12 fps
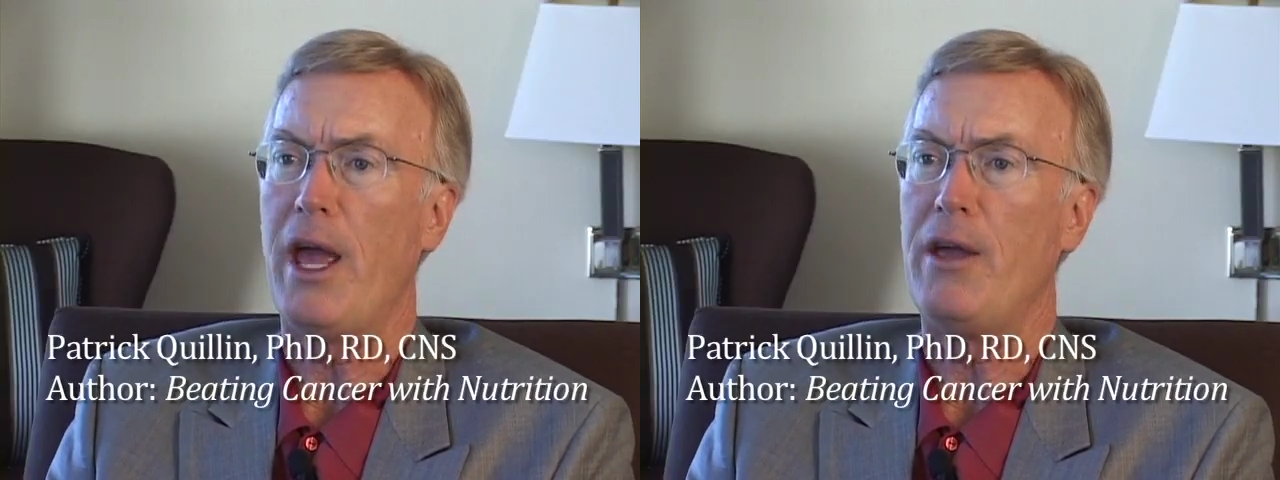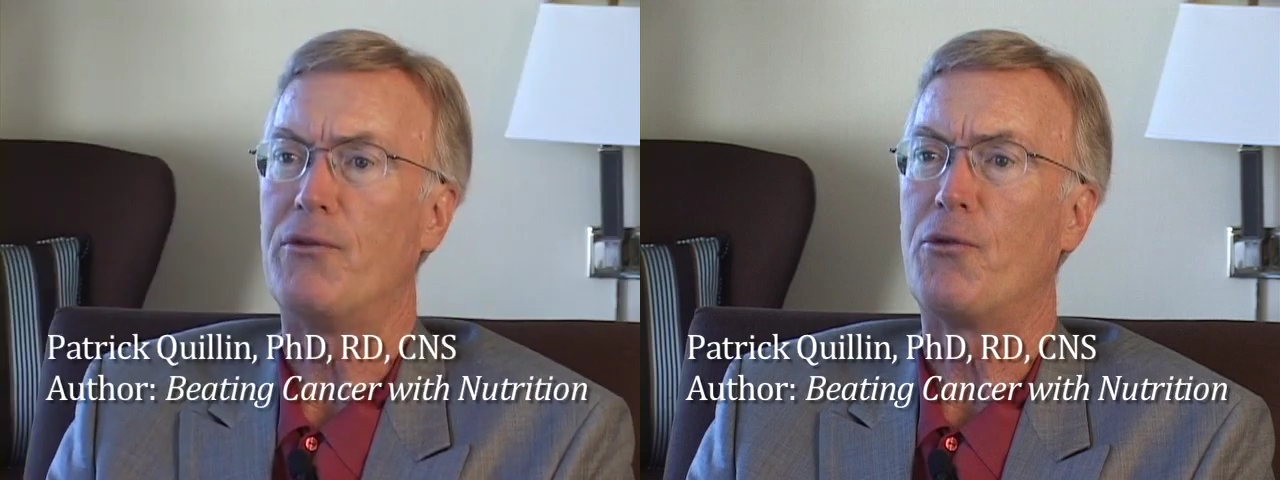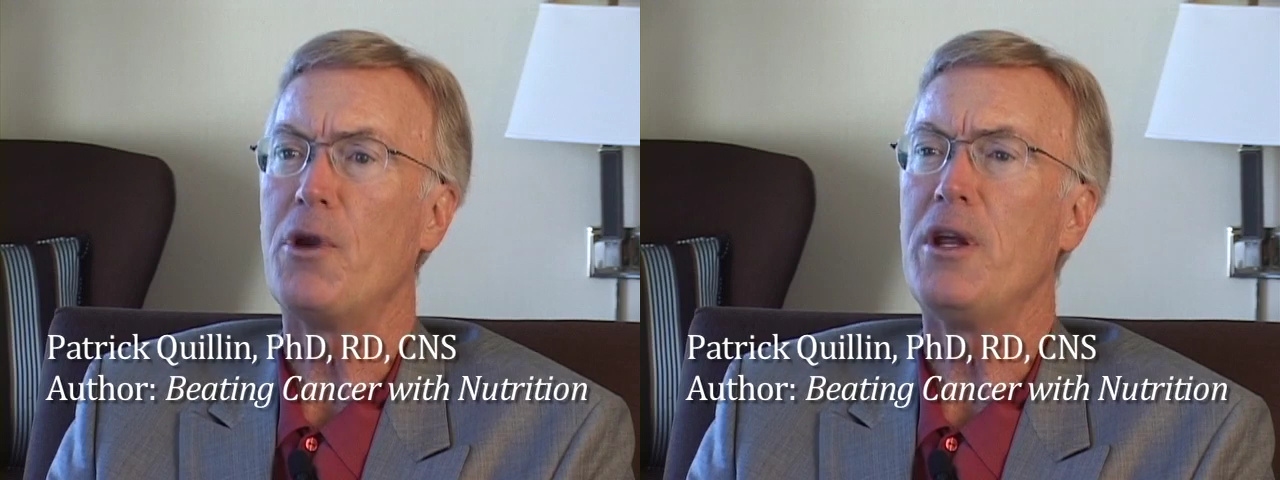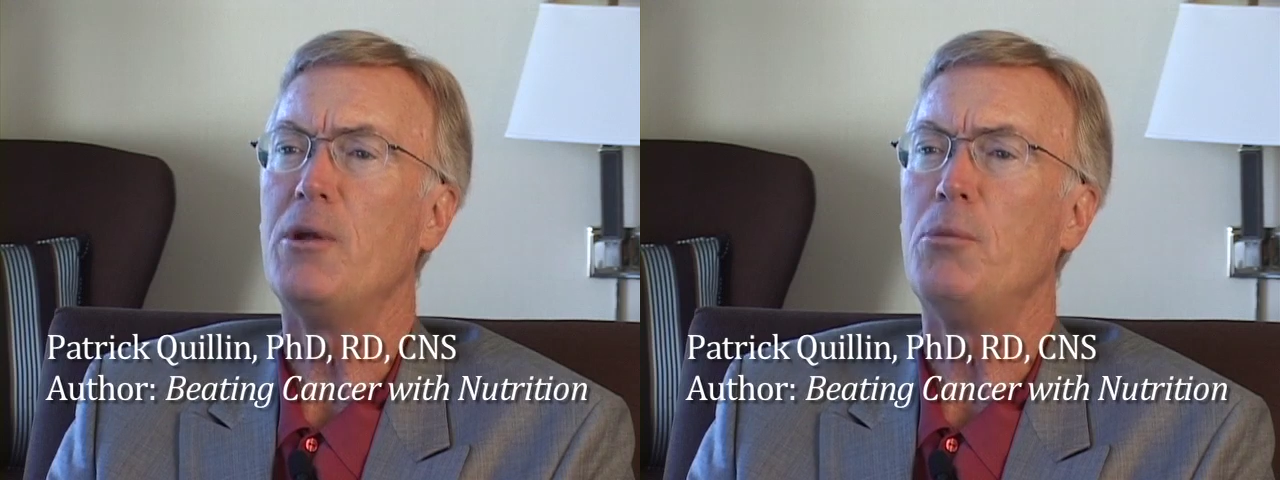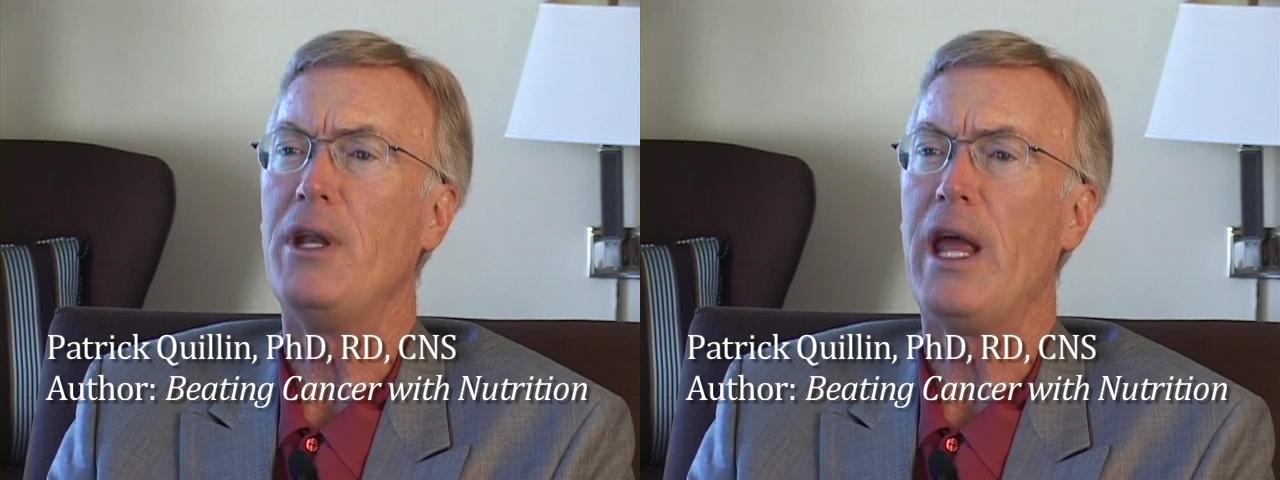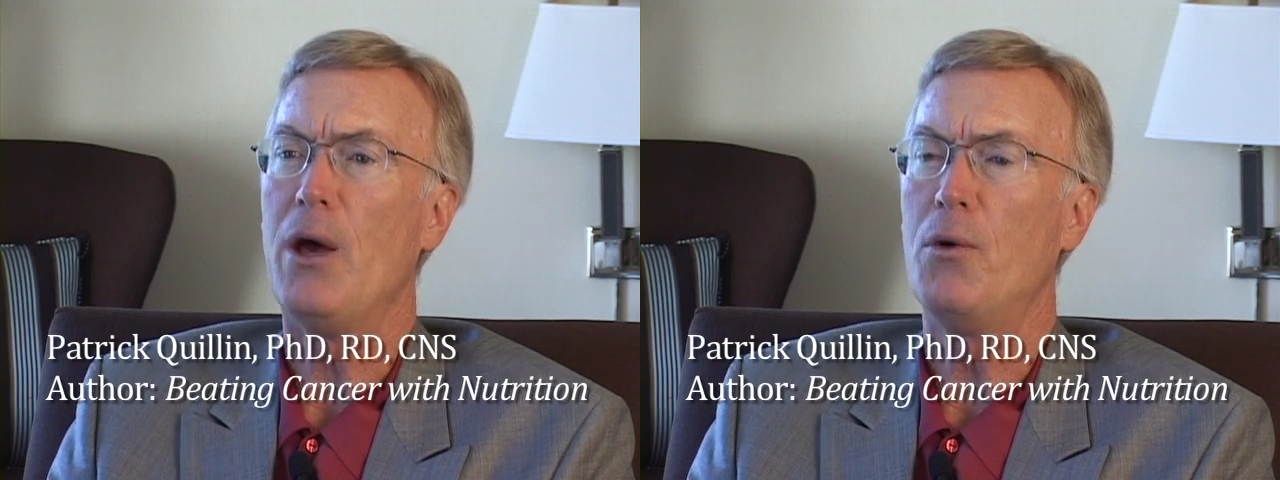a freedom
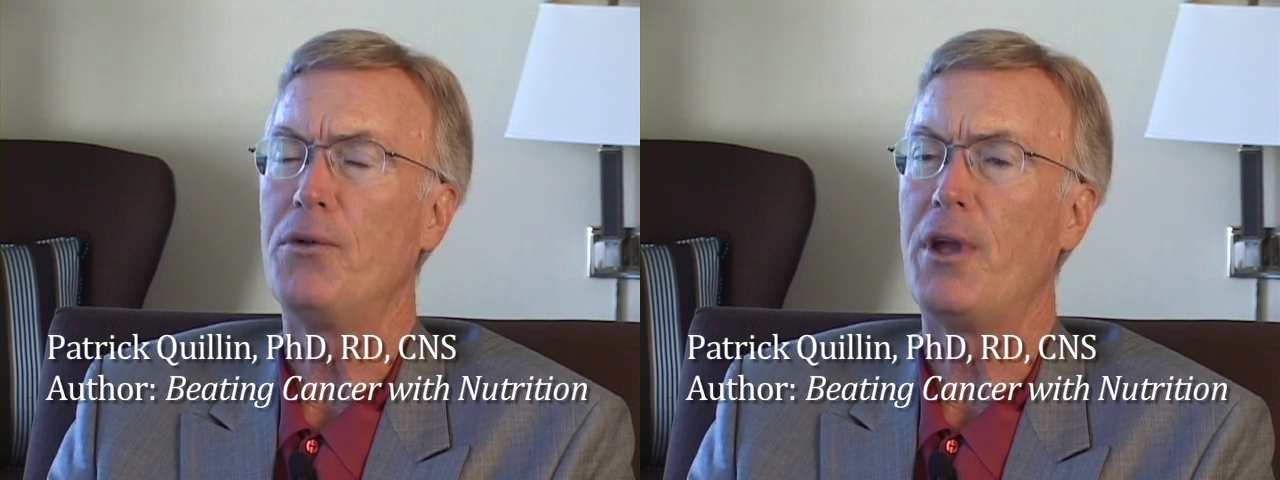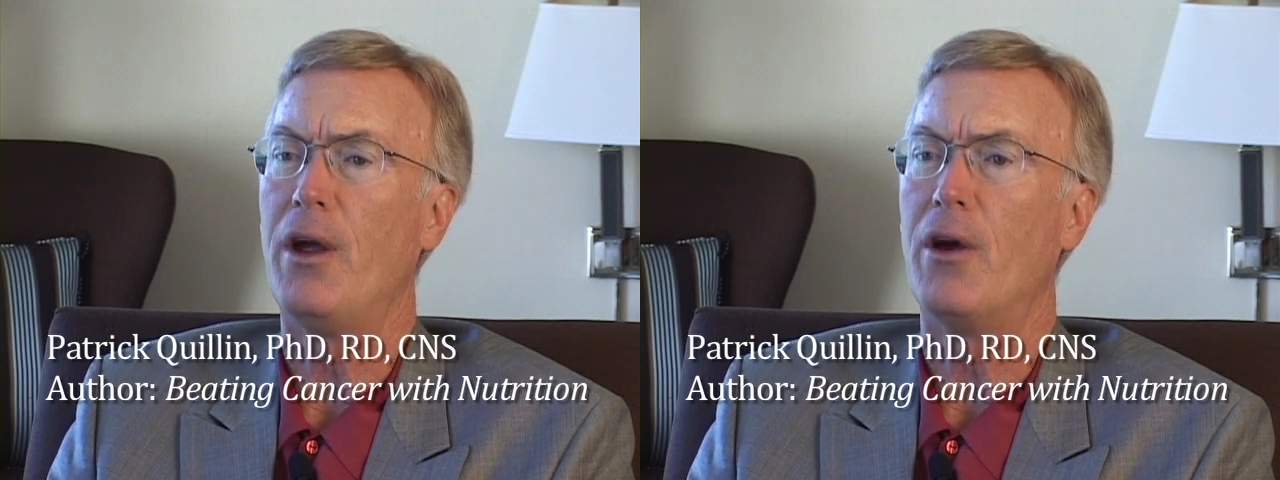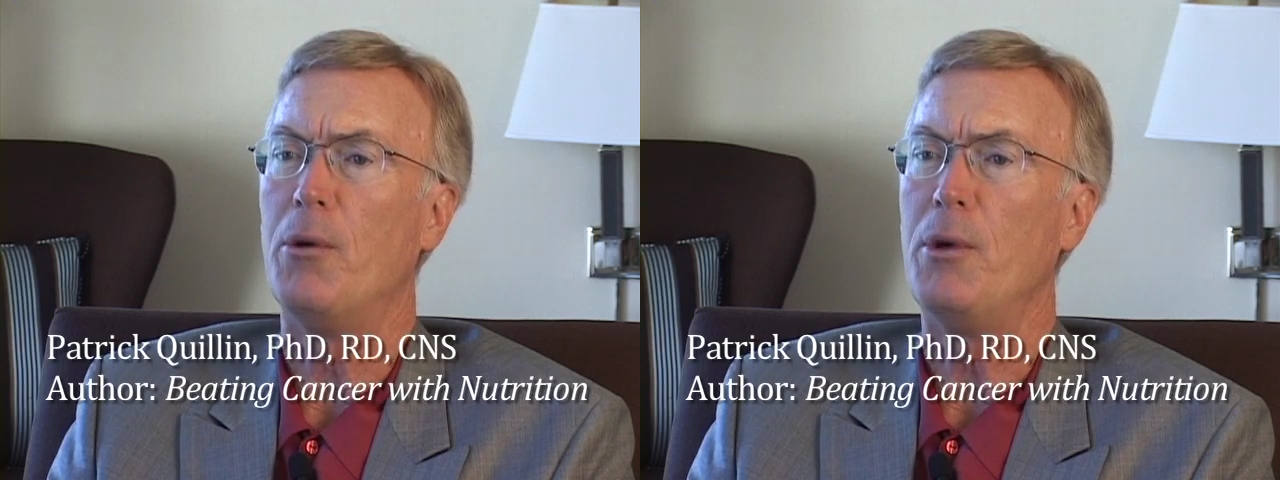in healthcare.